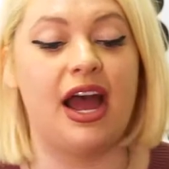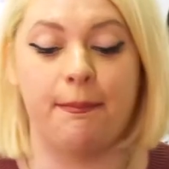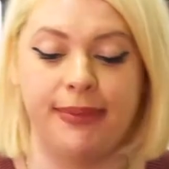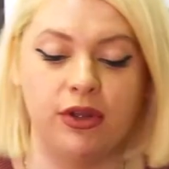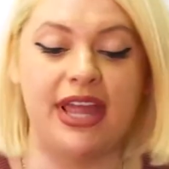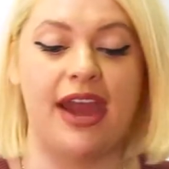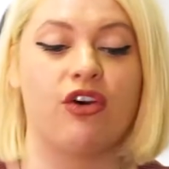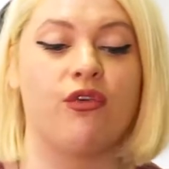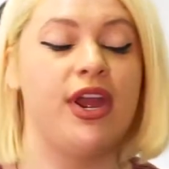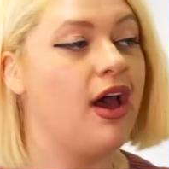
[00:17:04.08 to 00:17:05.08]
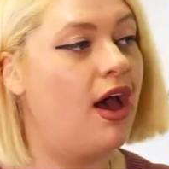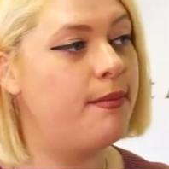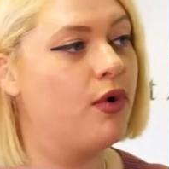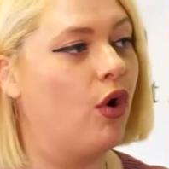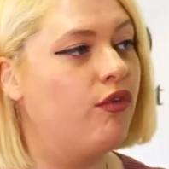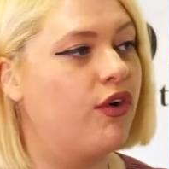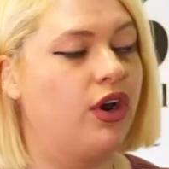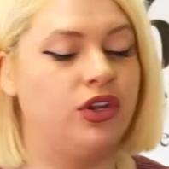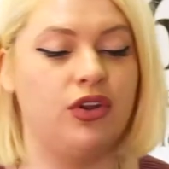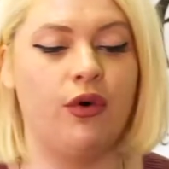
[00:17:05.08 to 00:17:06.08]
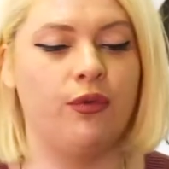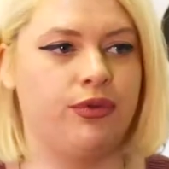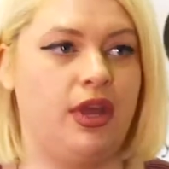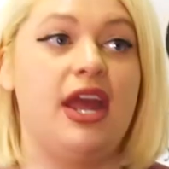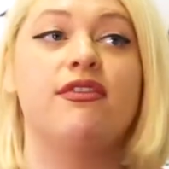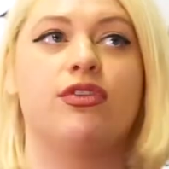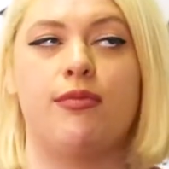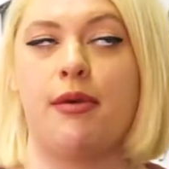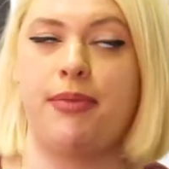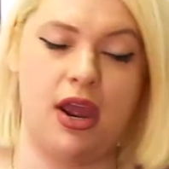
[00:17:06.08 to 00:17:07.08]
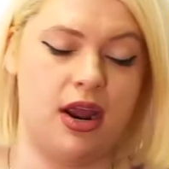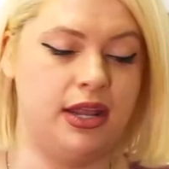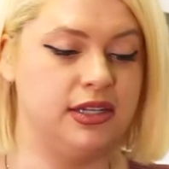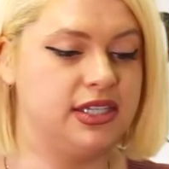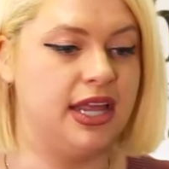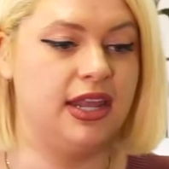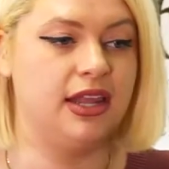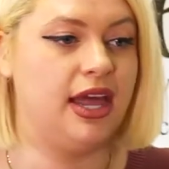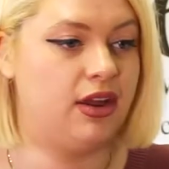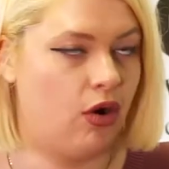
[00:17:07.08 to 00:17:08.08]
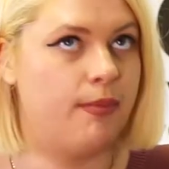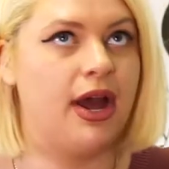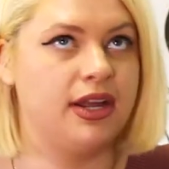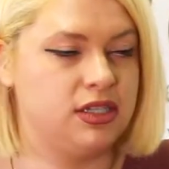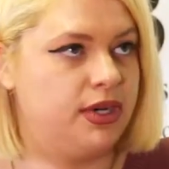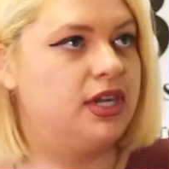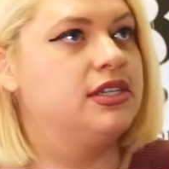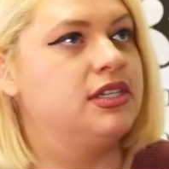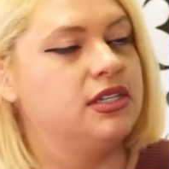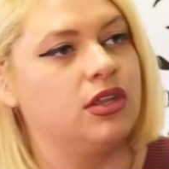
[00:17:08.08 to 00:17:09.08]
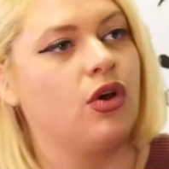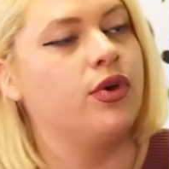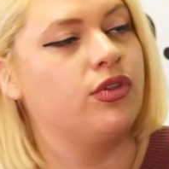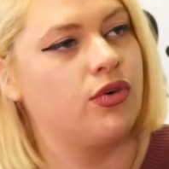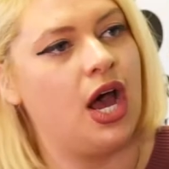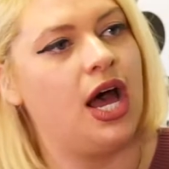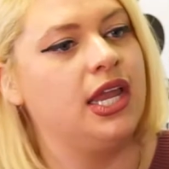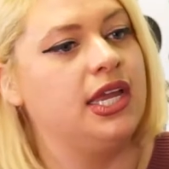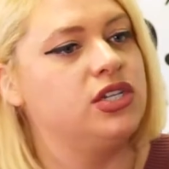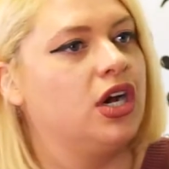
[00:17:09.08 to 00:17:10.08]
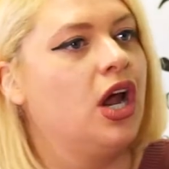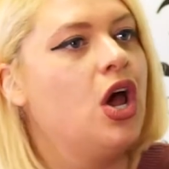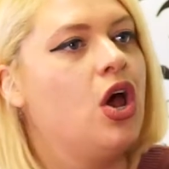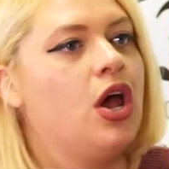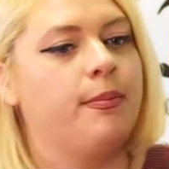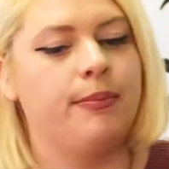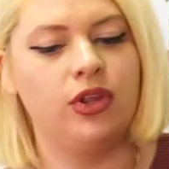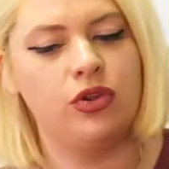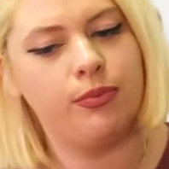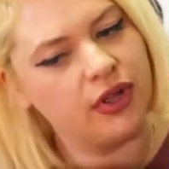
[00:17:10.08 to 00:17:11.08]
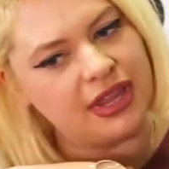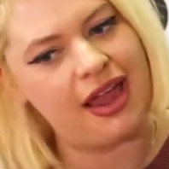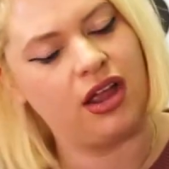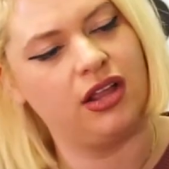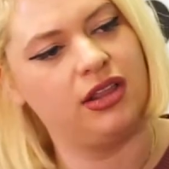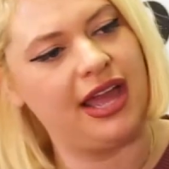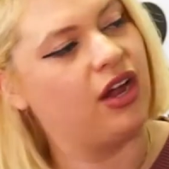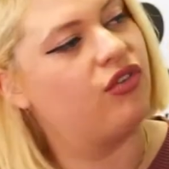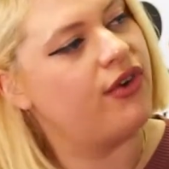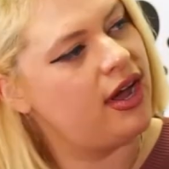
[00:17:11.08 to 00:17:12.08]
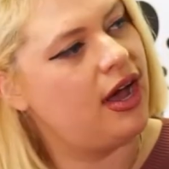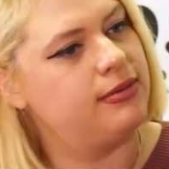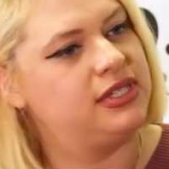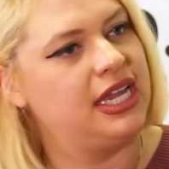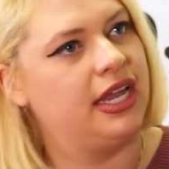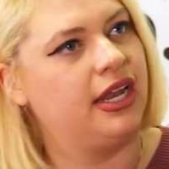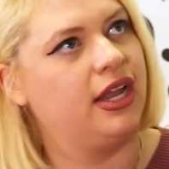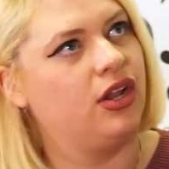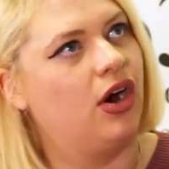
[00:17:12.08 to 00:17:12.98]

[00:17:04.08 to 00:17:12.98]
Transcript: I built that grit up over, you know, even through my parents, and then like all my experiences through going through college, but you built that grit up, saying,